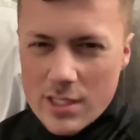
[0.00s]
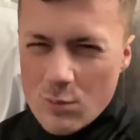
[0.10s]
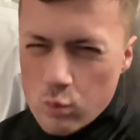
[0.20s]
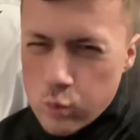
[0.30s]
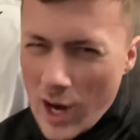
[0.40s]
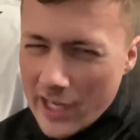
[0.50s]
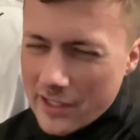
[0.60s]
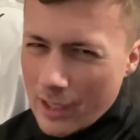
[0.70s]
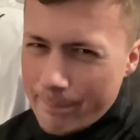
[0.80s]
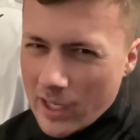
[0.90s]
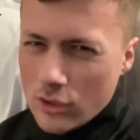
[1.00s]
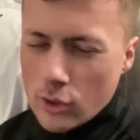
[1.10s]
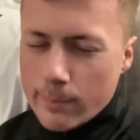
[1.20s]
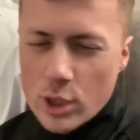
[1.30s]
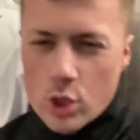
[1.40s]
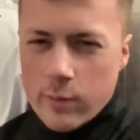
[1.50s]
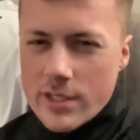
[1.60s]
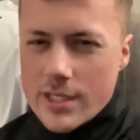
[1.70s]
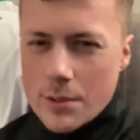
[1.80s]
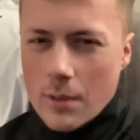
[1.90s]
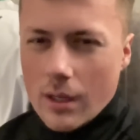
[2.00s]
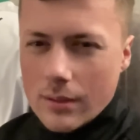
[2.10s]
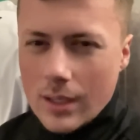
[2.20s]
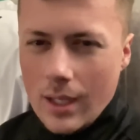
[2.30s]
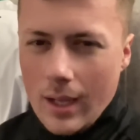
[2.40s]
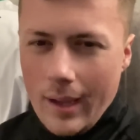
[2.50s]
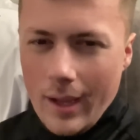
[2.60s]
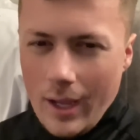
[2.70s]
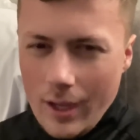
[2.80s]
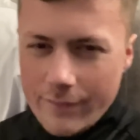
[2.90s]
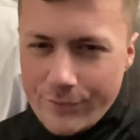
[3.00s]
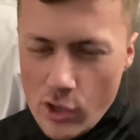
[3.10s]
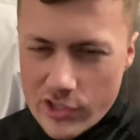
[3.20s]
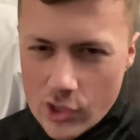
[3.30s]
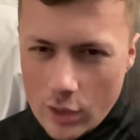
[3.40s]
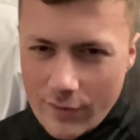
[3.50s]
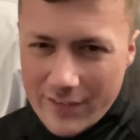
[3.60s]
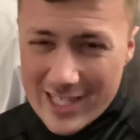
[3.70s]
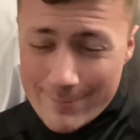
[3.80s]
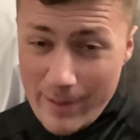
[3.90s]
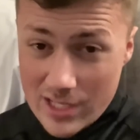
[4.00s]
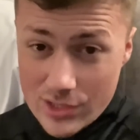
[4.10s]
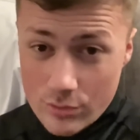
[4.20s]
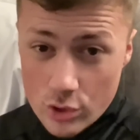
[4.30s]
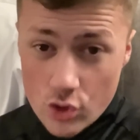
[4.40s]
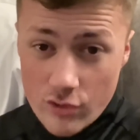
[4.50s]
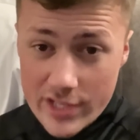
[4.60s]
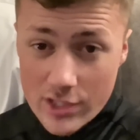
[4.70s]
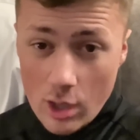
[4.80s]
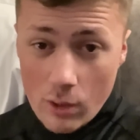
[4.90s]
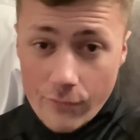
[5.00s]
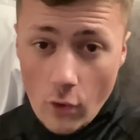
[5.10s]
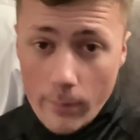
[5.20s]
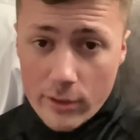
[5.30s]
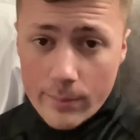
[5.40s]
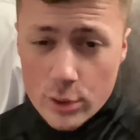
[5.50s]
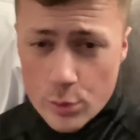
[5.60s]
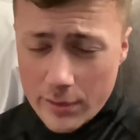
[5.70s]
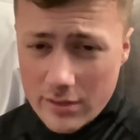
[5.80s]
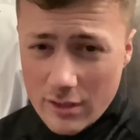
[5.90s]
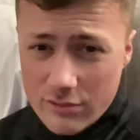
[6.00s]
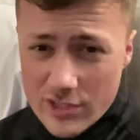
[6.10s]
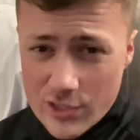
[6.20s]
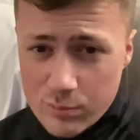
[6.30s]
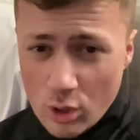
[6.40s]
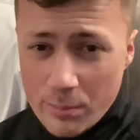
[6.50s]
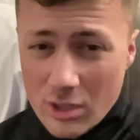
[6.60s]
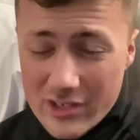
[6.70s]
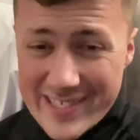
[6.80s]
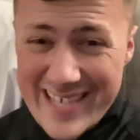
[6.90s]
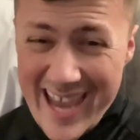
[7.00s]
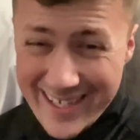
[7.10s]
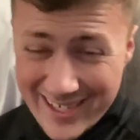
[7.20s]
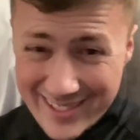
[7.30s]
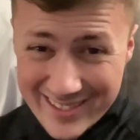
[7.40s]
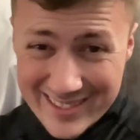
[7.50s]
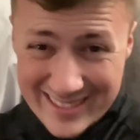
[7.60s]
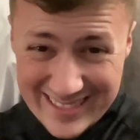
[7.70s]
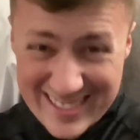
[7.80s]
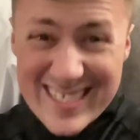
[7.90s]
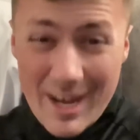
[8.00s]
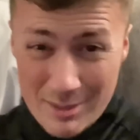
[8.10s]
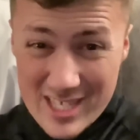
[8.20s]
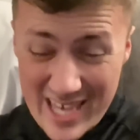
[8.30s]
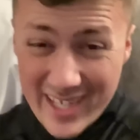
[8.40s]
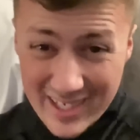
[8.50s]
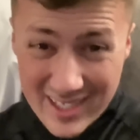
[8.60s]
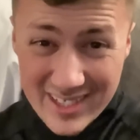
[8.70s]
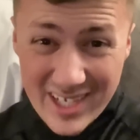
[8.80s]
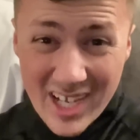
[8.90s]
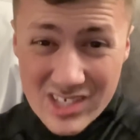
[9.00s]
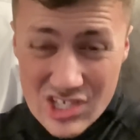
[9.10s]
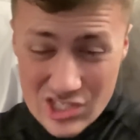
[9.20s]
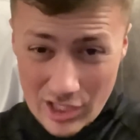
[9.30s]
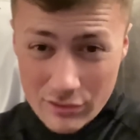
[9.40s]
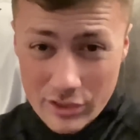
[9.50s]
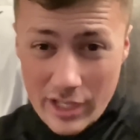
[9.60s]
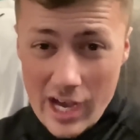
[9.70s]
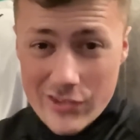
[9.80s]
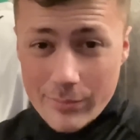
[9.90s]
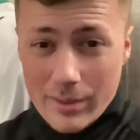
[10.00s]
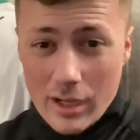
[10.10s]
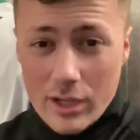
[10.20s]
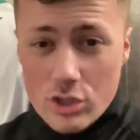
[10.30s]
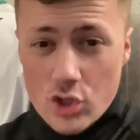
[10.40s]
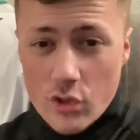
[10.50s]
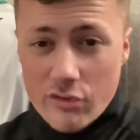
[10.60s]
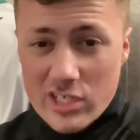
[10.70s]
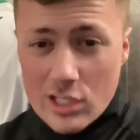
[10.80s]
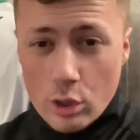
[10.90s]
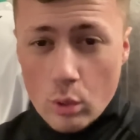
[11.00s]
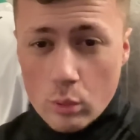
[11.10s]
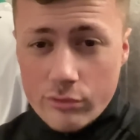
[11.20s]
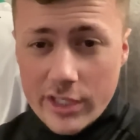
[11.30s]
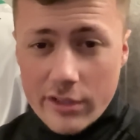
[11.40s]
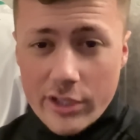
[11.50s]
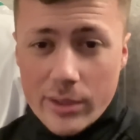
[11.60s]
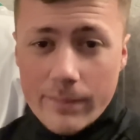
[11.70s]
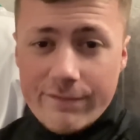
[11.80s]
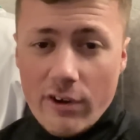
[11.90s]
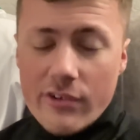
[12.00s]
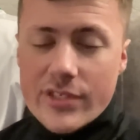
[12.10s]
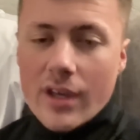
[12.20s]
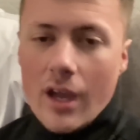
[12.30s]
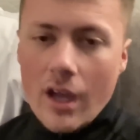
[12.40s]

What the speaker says: Why did I pick number 20? Well, first off, I think it's best to address our former number 20 in Chris Wood, because technically he is still a Newcastle player due to his loan deal at Nottingham Forest.